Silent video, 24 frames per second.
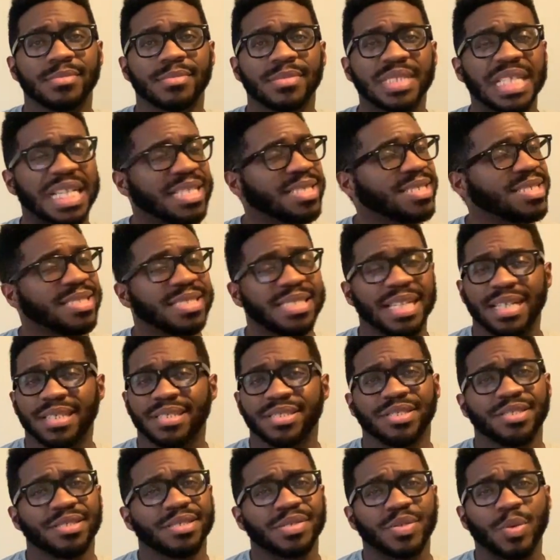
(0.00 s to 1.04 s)
That's
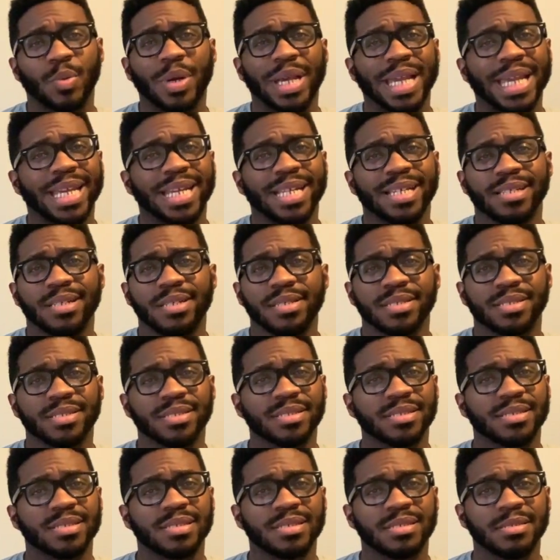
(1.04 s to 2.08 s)
that's just the way it is.
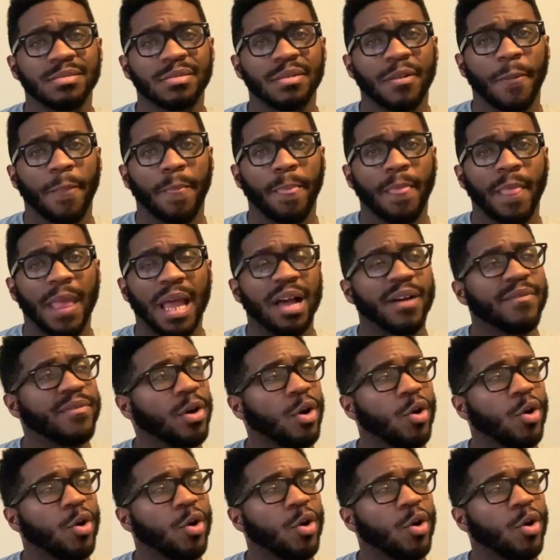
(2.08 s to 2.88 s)
I've